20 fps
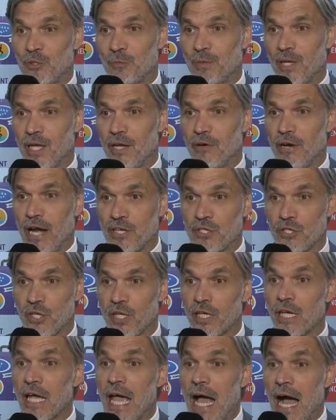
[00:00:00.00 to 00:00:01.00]
to be here
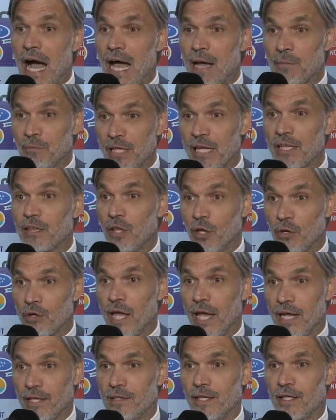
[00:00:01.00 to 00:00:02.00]
actually. I am not
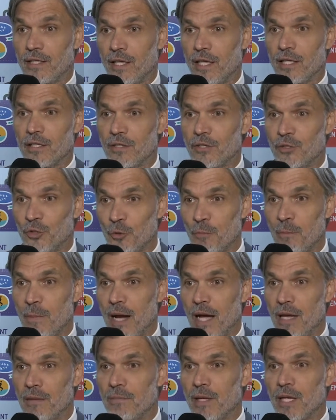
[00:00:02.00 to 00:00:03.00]
located in
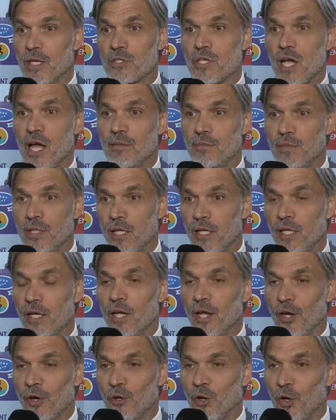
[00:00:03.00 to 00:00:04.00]
Dubai because I am the
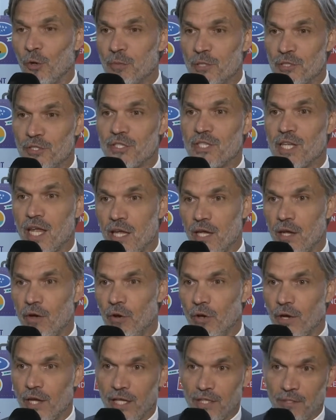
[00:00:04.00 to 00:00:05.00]
global
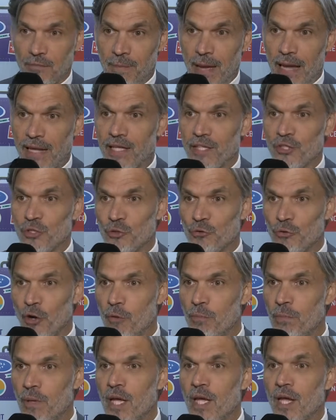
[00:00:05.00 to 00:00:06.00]
CEO located back in
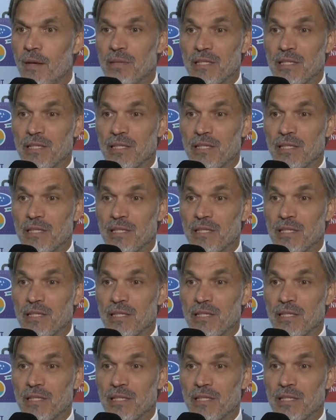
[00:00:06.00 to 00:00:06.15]
Europe,